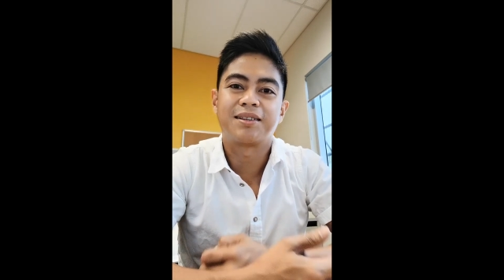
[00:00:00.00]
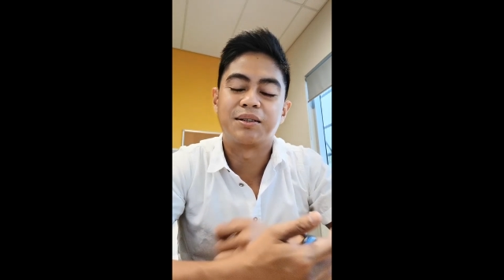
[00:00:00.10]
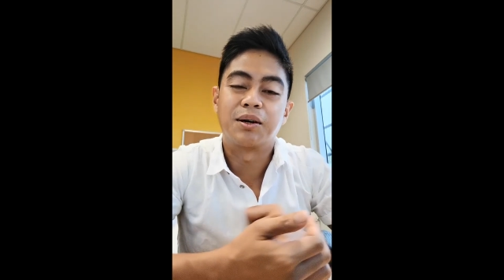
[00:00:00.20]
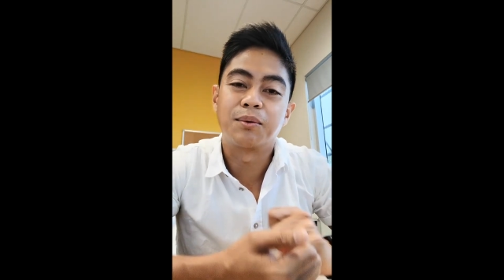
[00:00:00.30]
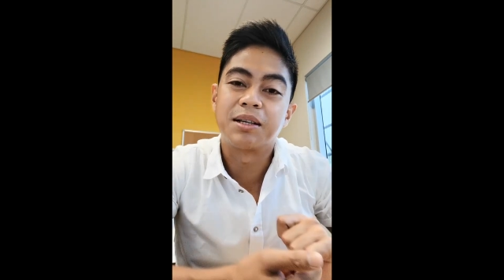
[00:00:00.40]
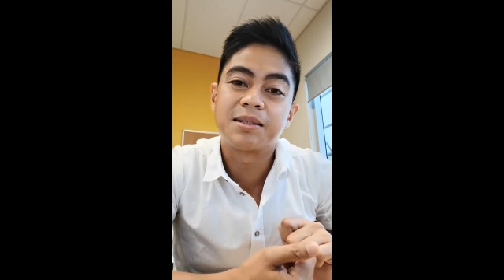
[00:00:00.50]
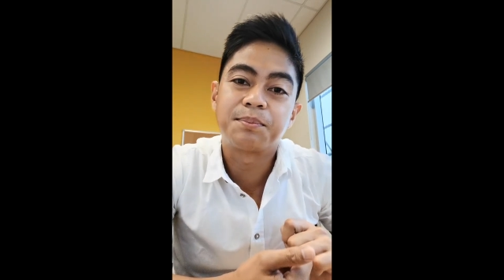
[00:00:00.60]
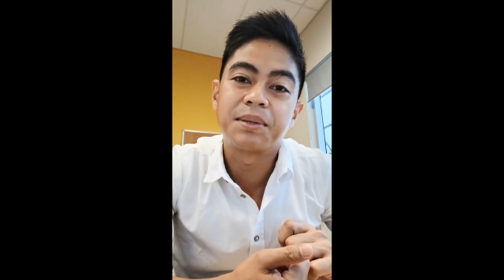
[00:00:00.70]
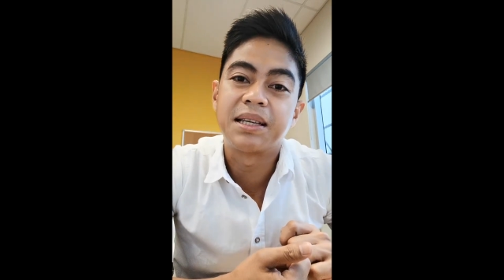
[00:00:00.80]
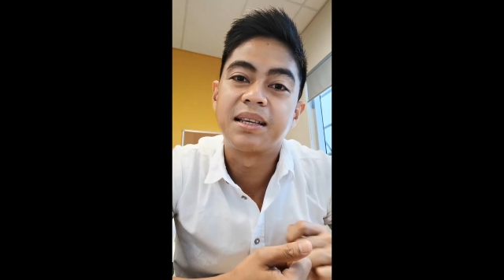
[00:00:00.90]
You'll always
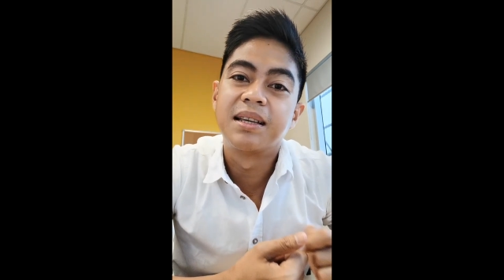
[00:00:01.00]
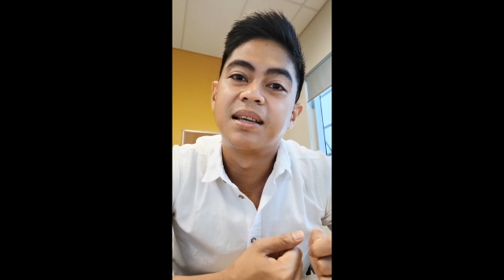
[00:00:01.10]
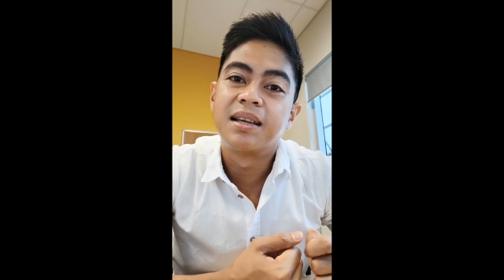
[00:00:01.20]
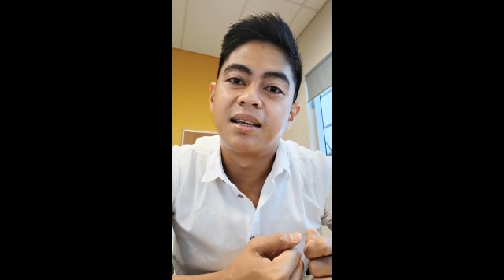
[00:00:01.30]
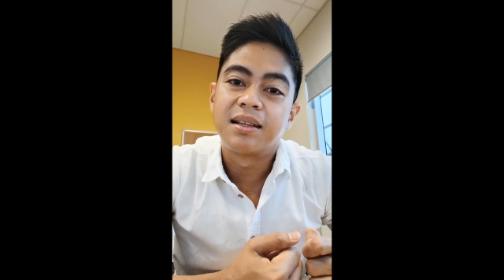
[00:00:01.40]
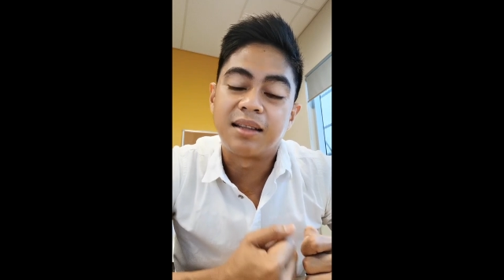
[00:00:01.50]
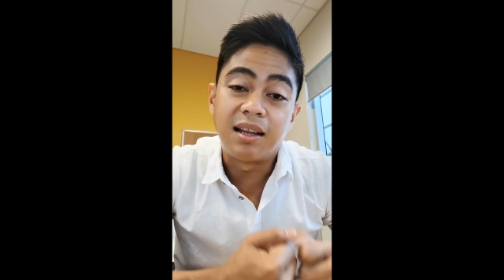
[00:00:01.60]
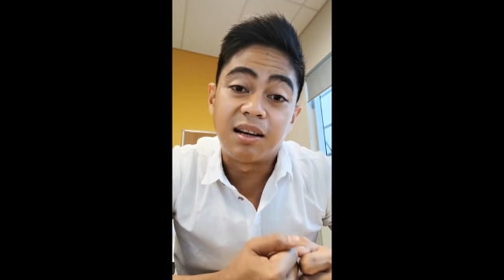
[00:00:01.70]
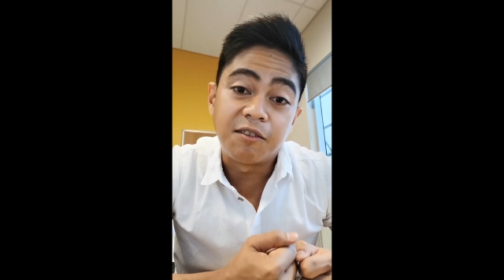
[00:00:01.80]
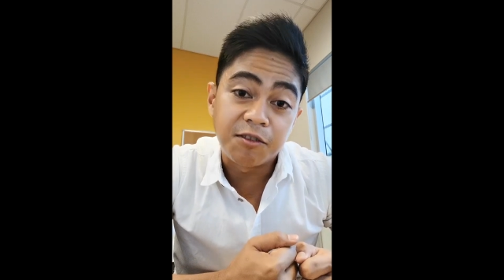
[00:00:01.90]
be the
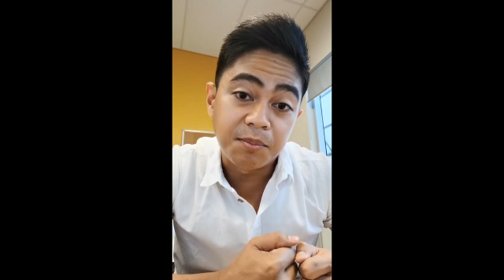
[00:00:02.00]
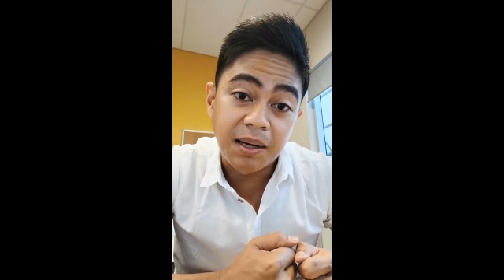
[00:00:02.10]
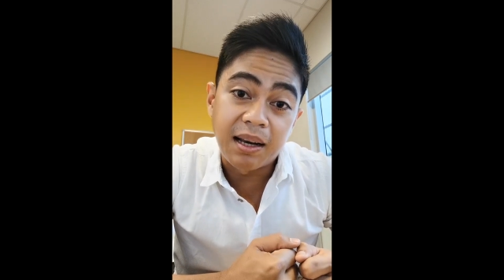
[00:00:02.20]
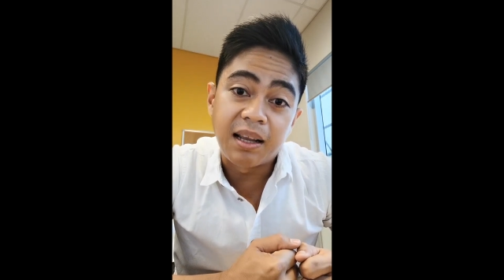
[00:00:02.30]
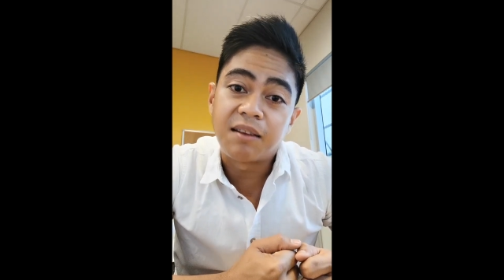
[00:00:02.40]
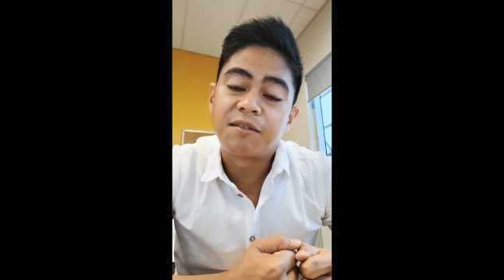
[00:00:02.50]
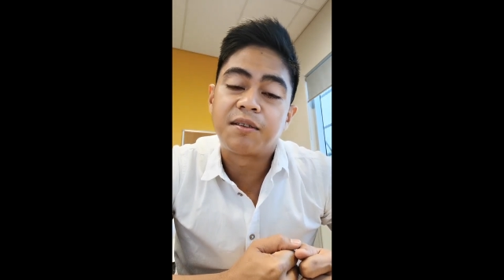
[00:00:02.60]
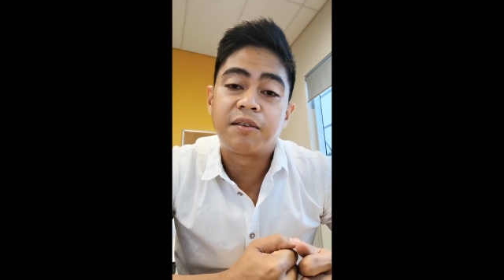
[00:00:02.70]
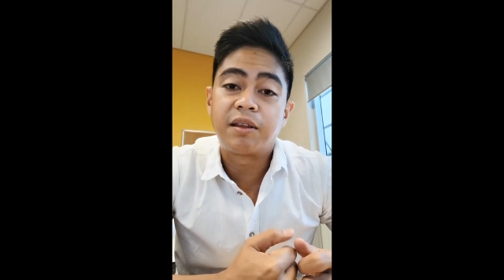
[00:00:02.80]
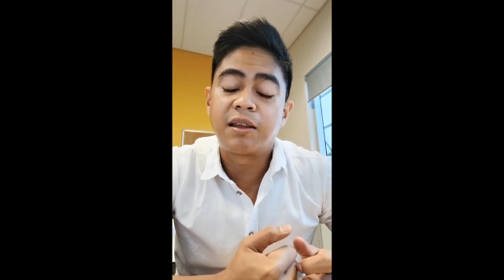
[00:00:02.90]
love of my
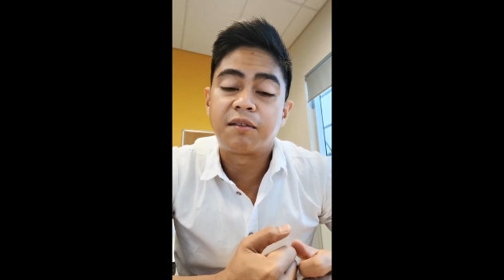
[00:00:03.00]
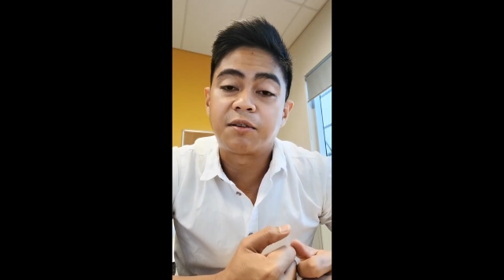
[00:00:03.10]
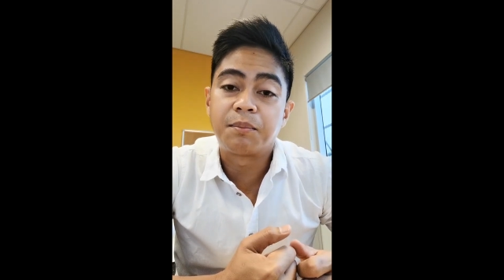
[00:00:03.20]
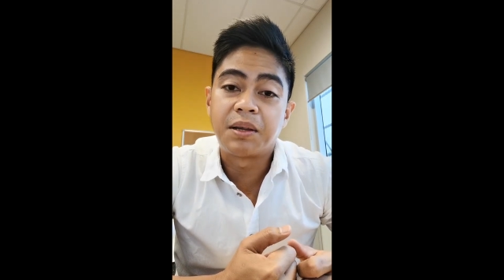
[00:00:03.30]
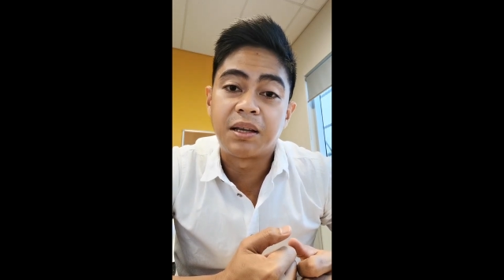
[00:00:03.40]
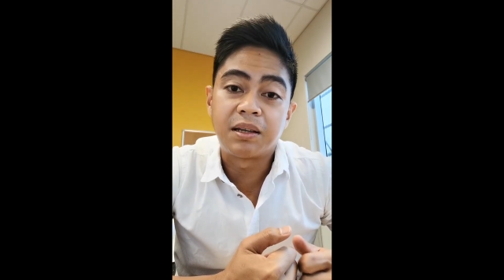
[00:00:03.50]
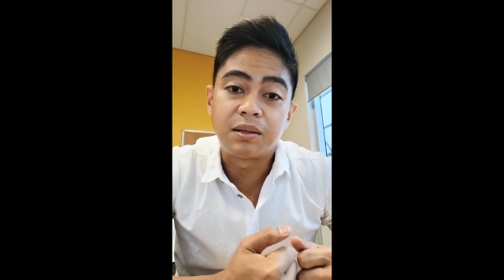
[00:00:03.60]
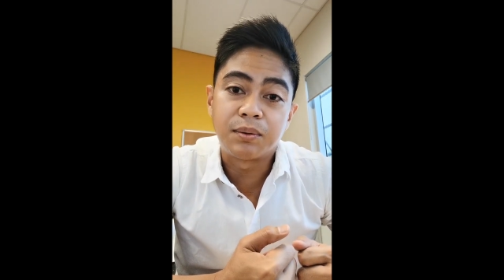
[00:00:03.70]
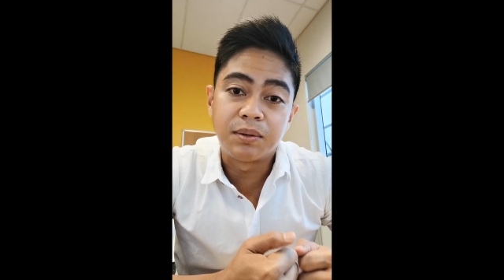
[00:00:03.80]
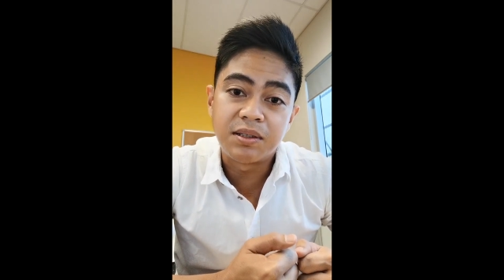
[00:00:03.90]
life. Thank you for being
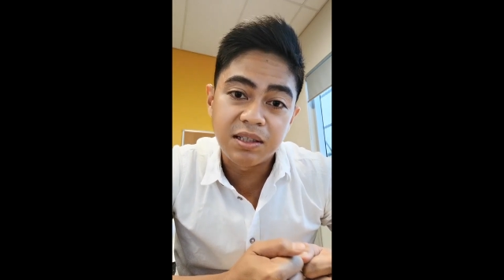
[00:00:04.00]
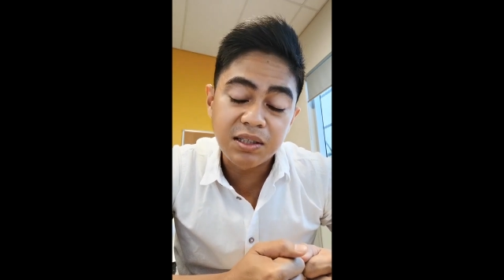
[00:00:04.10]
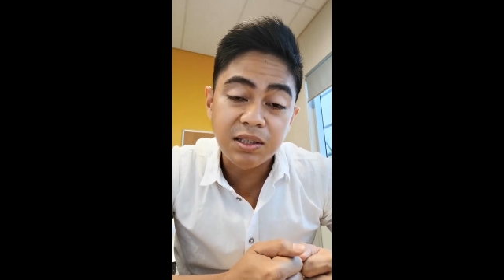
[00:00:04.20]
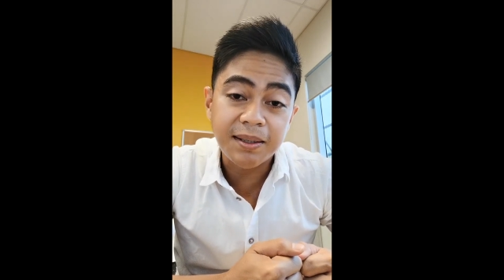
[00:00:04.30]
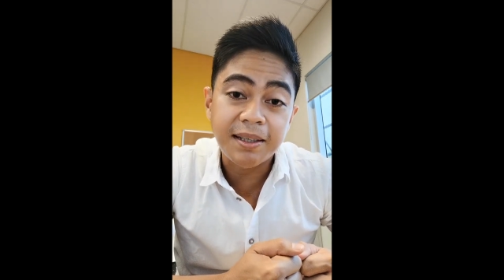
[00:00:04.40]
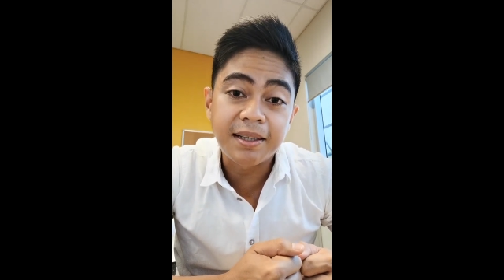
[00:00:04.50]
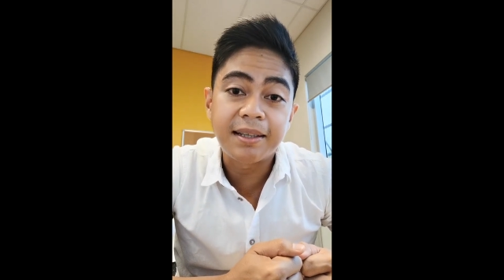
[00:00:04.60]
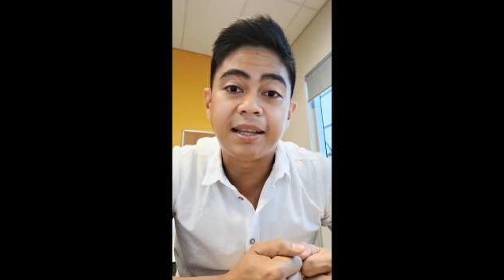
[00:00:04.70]
a good sister.